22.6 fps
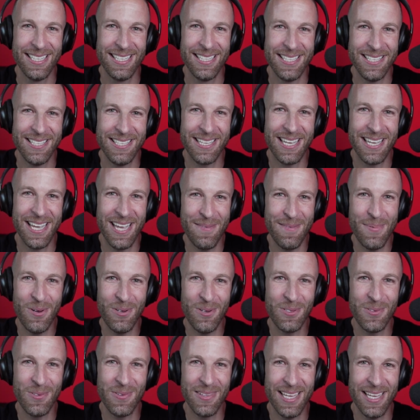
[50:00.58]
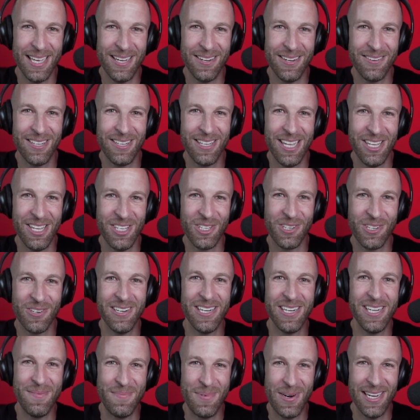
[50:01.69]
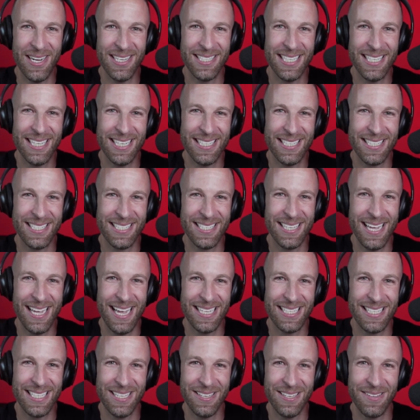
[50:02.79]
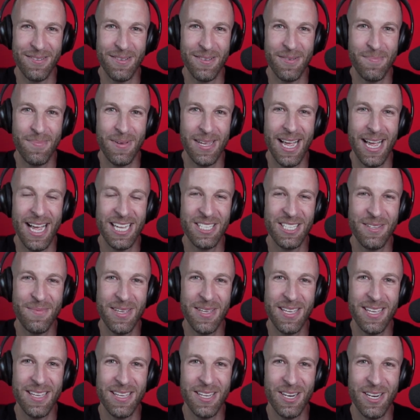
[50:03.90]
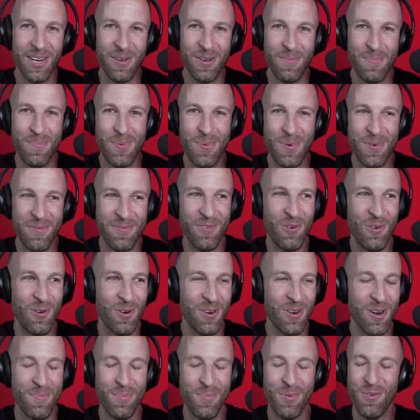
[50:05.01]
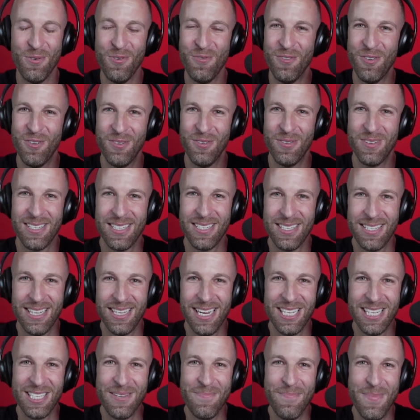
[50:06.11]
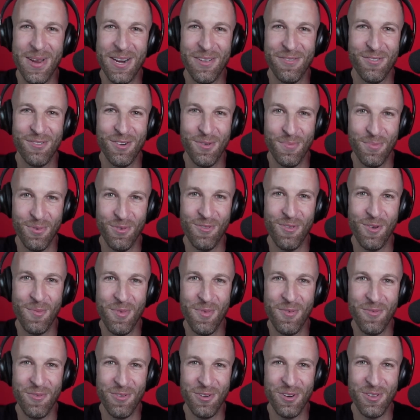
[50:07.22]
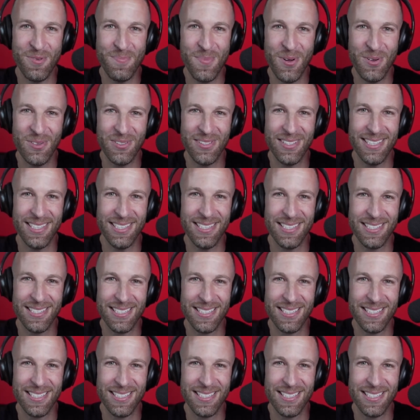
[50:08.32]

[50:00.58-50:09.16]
you can't post without a screening process. It has, the, it has to be, you know, put for approval. Yeah. Got to submit it for approval before you post it. I mean, you